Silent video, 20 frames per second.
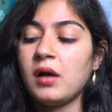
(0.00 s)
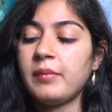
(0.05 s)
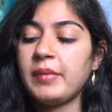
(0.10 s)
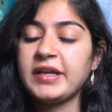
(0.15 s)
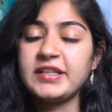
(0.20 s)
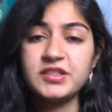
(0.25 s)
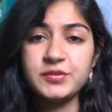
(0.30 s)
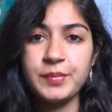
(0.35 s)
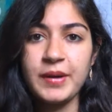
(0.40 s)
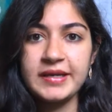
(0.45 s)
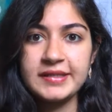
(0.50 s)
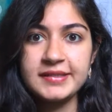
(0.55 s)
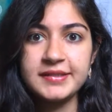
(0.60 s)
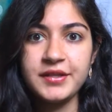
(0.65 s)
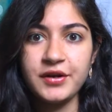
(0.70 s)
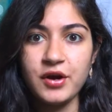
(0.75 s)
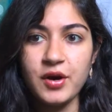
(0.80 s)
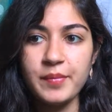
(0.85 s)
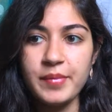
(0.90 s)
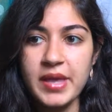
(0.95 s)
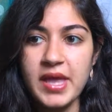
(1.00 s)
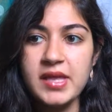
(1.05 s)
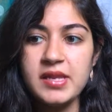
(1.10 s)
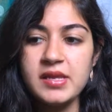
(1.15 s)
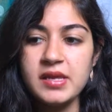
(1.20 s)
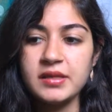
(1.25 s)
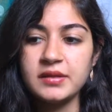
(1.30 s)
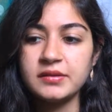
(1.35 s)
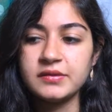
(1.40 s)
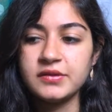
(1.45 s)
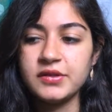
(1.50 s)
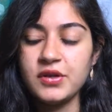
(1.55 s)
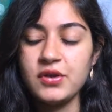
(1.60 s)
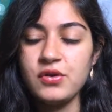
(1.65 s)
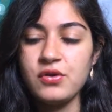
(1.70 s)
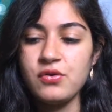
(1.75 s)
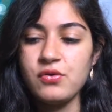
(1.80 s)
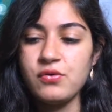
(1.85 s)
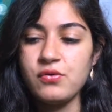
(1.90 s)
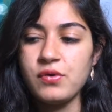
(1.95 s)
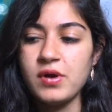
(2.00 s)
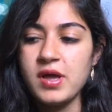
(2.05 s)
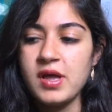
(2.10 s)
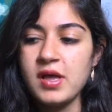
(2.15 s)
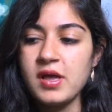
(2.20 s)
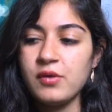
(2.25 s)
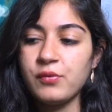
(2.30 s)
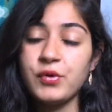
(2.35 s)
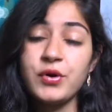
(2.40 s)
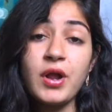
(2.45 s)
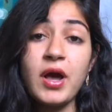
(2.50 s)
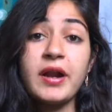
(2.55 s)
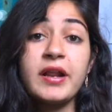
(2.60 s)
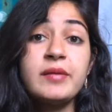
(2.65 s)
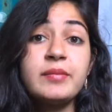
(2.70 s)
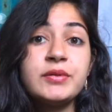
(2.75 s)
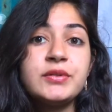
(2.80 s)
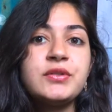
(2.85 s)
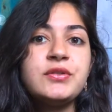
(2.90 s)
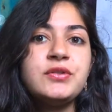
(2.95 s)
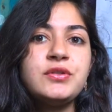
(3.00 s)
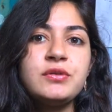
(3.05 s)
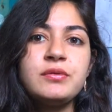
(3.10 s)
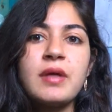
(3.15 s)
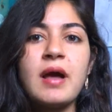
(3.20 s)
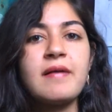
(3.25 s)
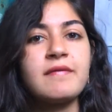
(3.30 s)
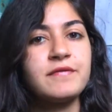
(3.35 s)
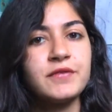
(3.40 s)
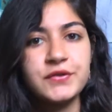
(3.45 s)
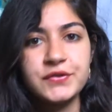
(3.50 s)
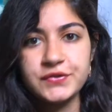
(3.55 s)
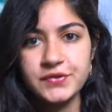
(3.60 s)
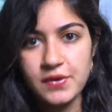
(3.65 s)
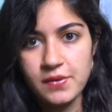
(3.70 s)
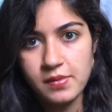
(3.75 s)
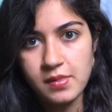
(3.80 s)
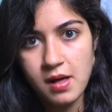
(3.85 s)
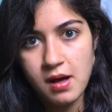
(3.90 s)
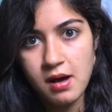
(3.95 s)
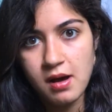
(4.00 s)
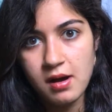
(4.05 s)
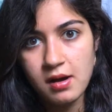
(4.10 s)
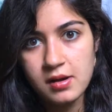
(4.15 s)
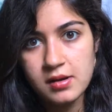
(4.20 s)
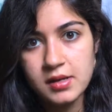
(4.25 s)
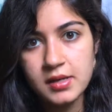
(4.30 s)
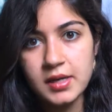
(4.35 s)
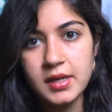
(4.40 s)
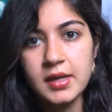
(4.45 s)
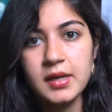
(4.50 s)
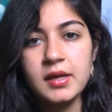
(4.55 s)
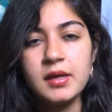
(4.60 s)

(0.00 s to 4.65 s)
express their opinions who were not able to do that for so long.